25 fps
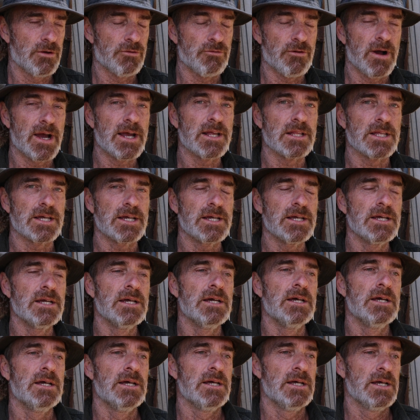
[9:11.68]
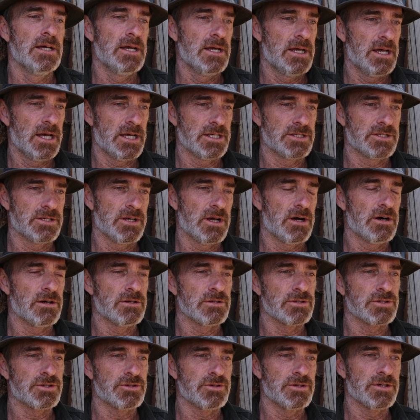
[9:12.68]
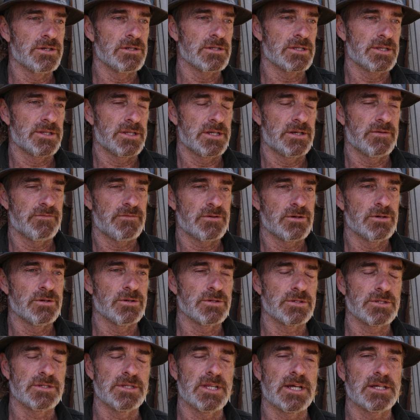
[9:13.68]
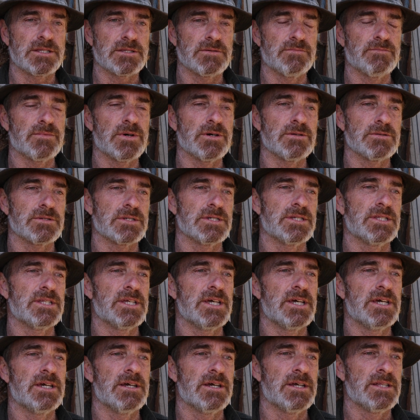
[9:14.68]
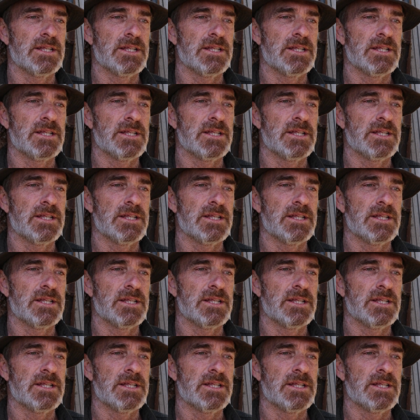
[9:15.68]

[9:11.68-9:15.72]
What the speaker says: railing has holes drilled, and then of course nuts and bolts in there,